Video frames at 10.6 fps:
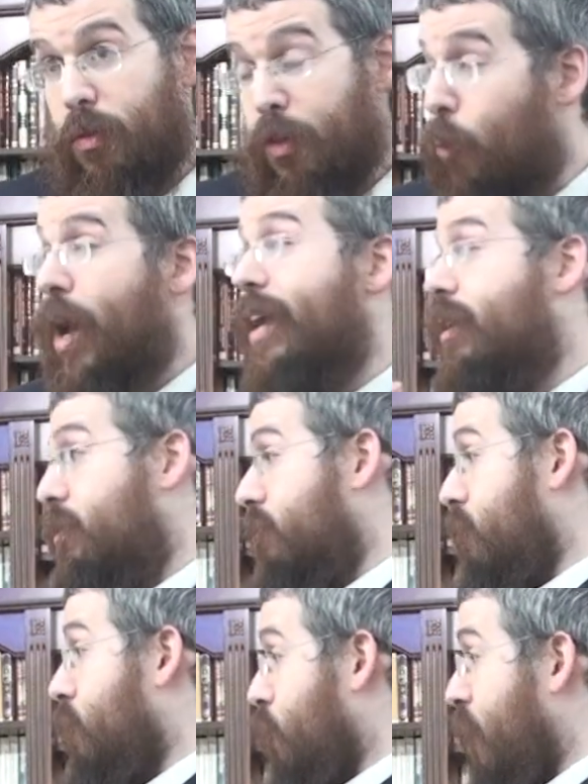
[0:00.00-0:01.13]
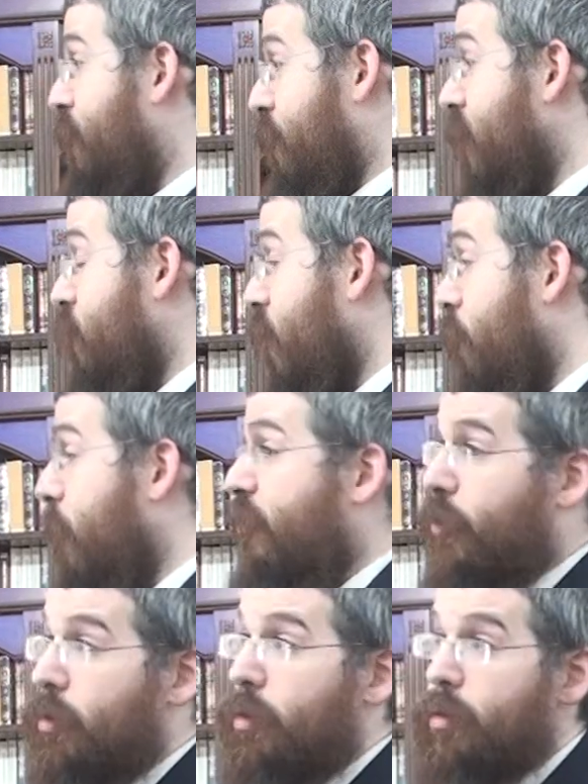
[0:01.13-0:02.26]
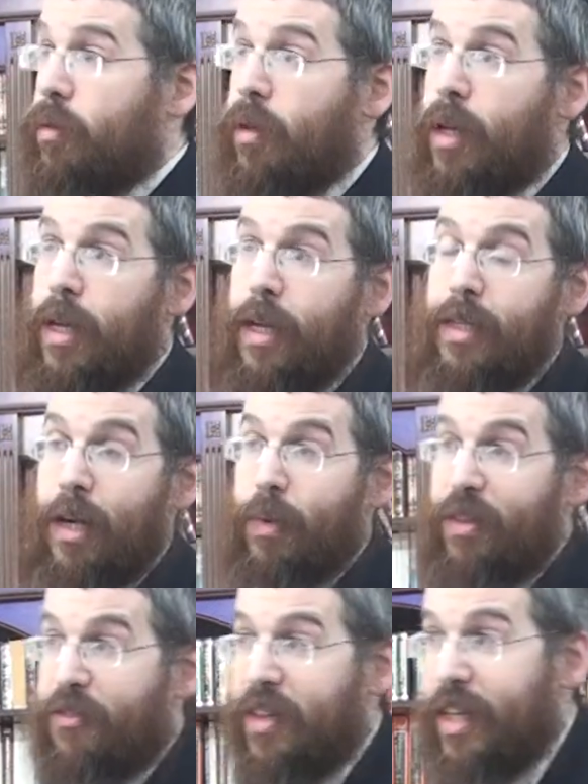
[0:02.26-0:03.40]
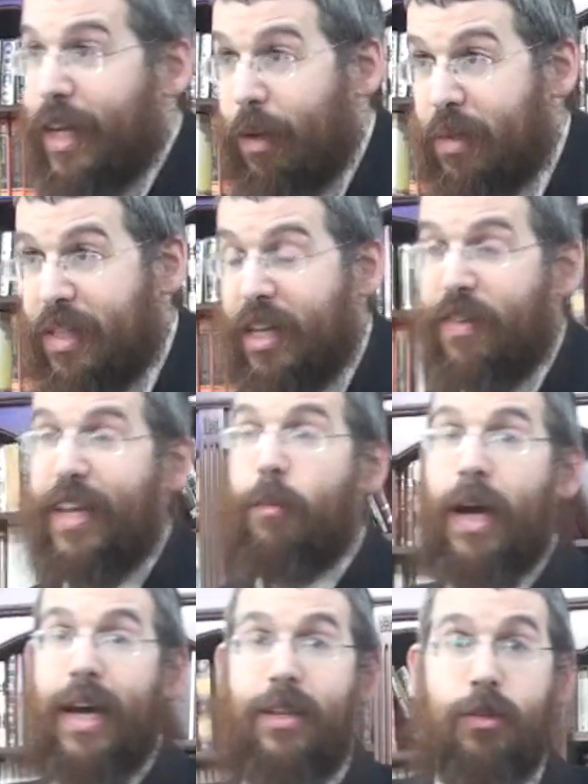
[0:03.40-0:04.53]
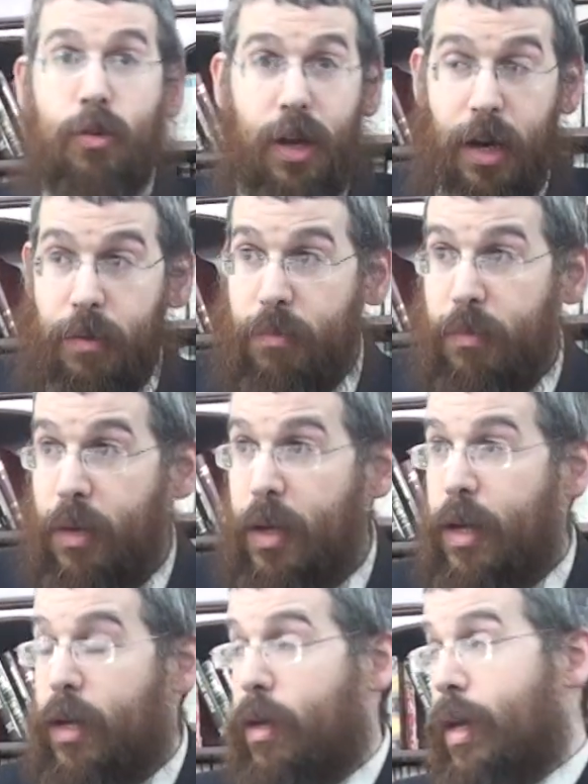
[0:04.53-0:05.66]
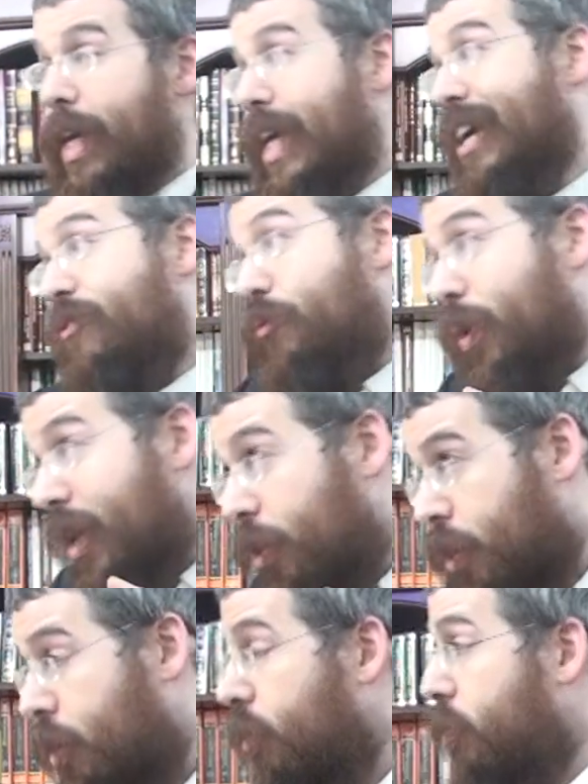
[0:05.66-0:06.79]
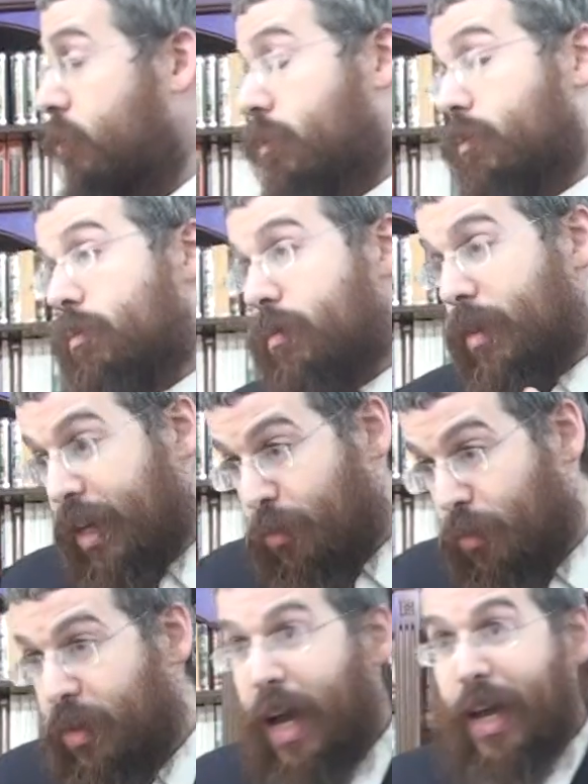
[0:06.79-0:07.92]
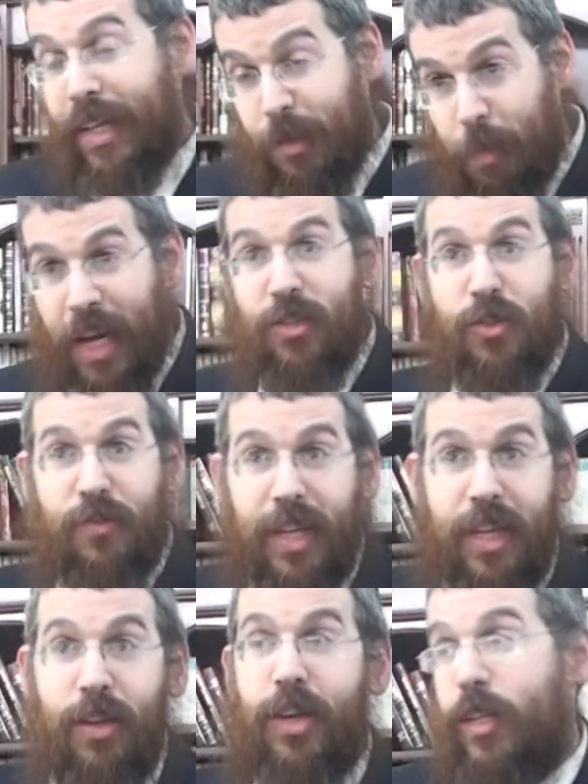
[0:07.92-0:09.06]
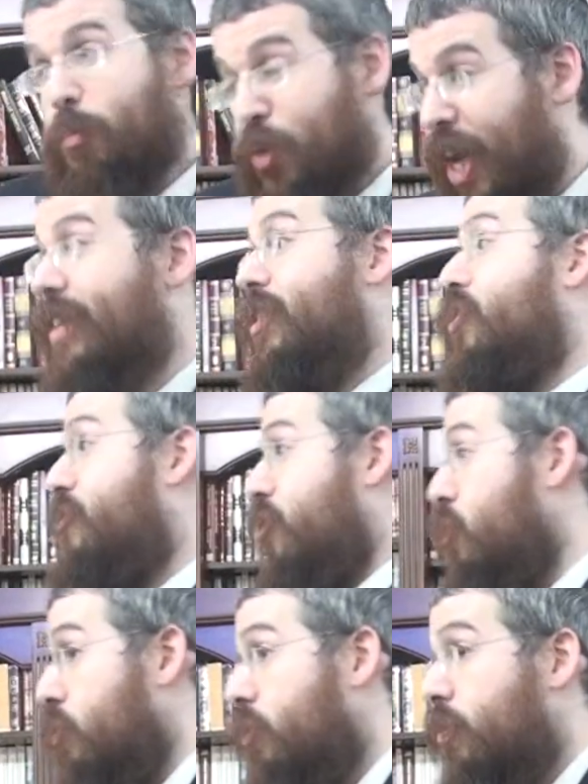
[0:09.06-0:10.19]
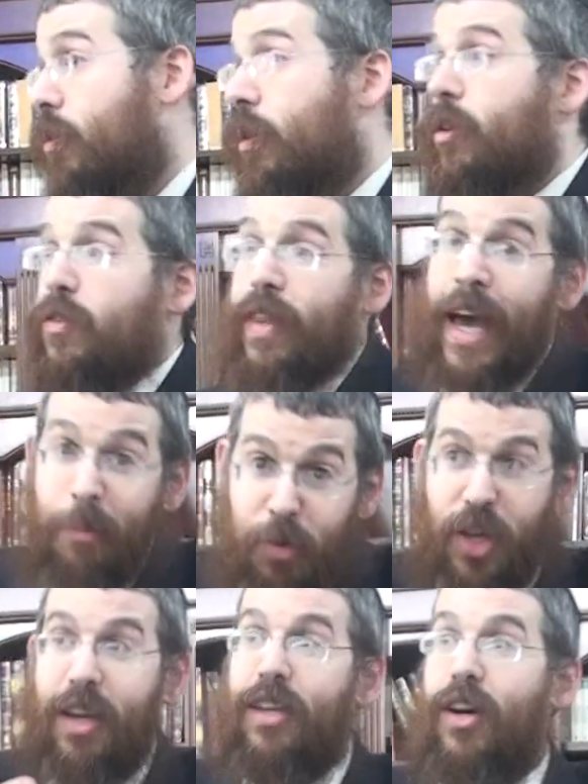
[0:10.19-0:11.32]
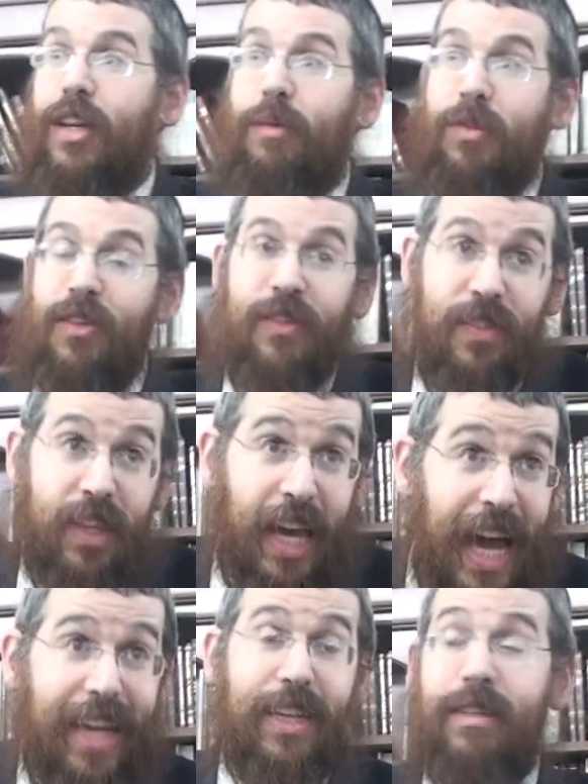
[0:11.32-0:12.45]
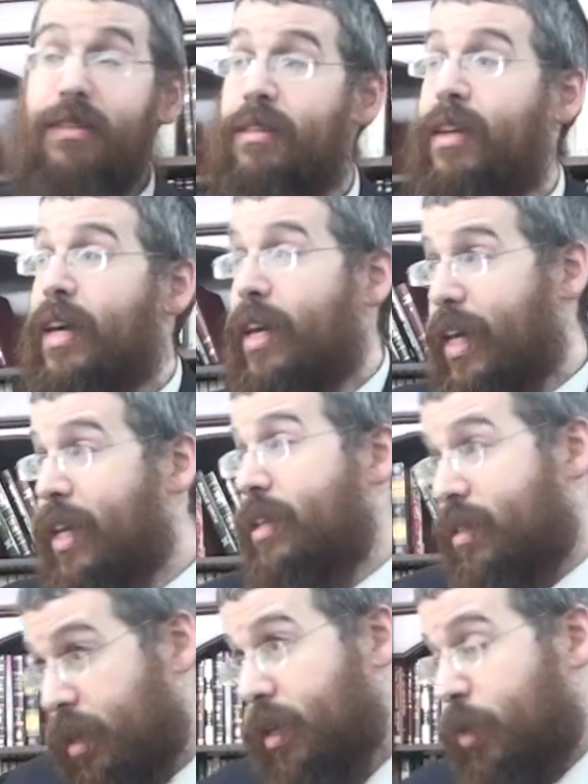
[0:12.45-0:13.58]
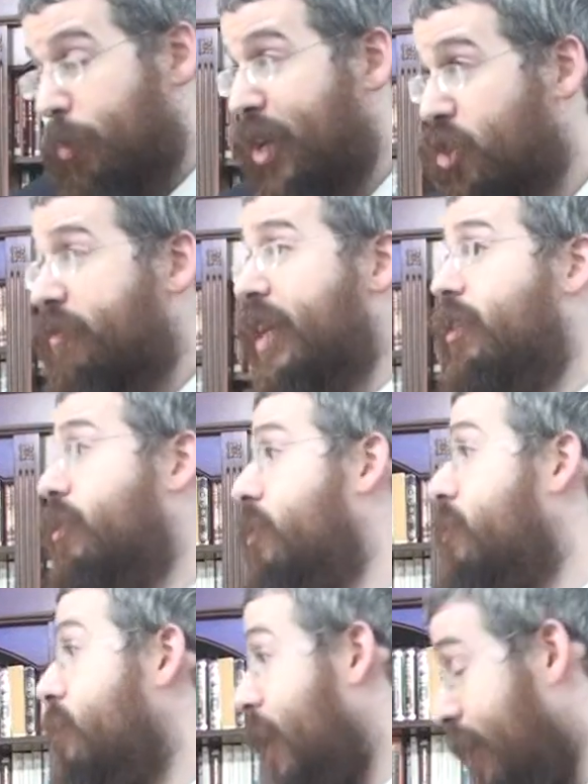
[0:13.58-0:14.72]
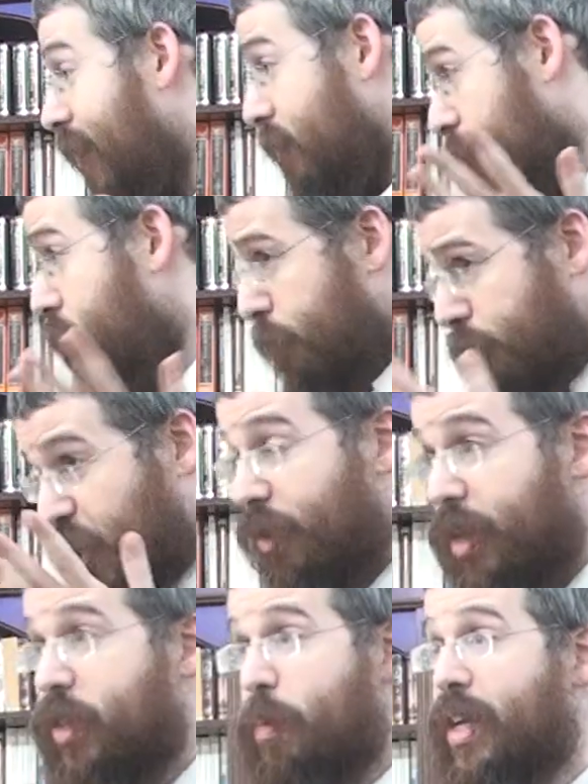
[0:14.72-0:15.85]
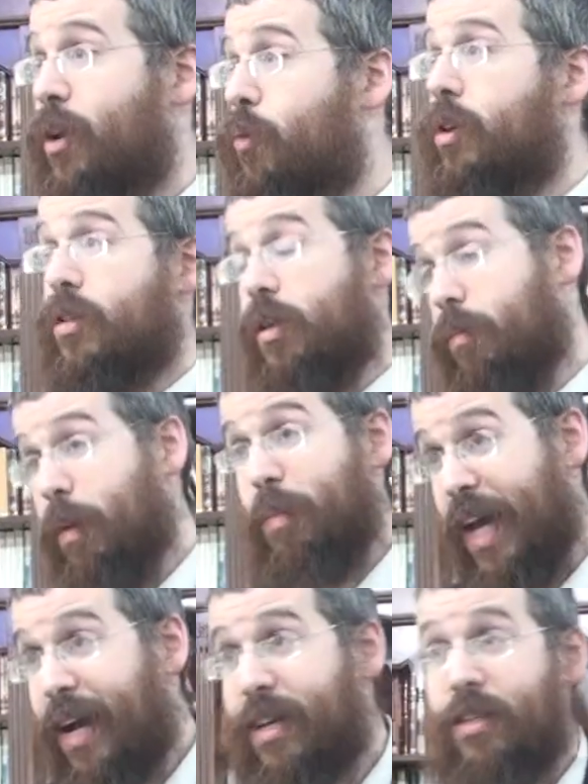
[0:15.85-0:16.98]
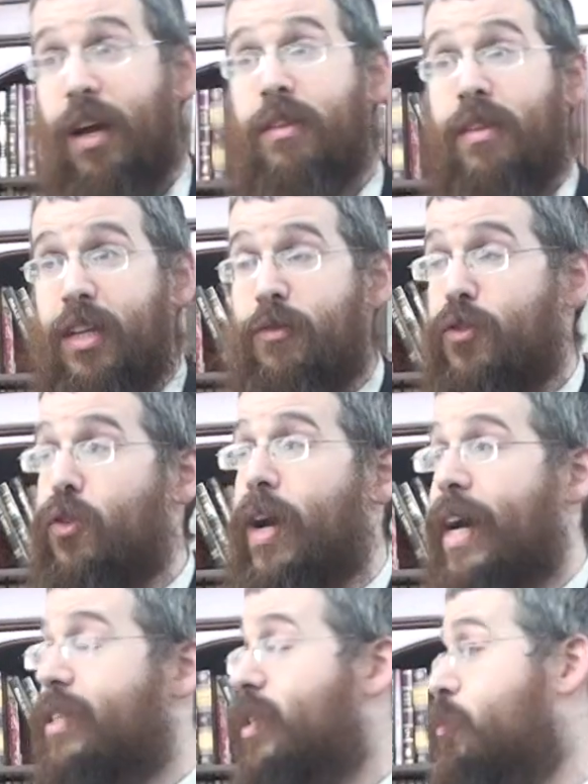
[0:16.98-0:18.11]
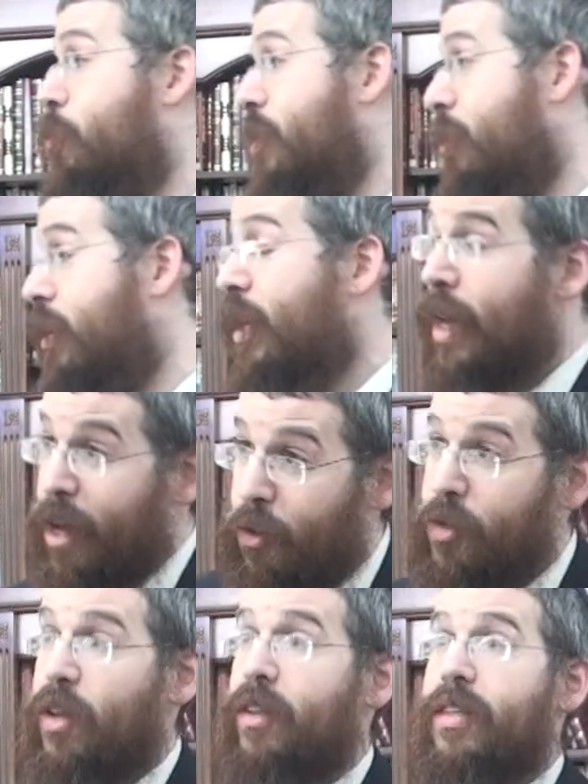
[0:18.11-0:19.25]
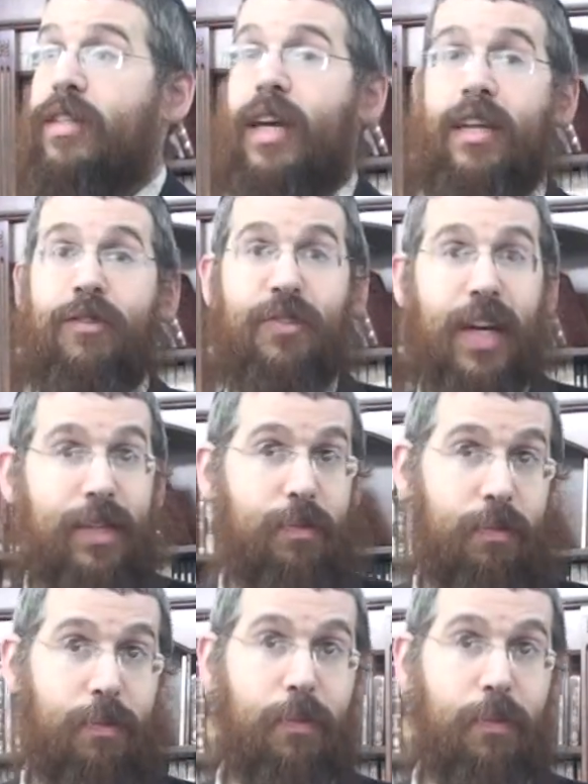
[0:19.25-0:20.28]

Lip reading: the way we finished off before is that when the Friedrich Rebbe says Vatam Chayes Kulam, if we learn that the Hispashtos Vegili is Pshat in Tafshin Yud, so the Hemshech in Yonim, so the Chayes is the expression of Gili. And that, generally speaking, works. I mean, Biyachas to other things for sure, Chayes is more Pnimi, und Zaten sich ein vernetzen.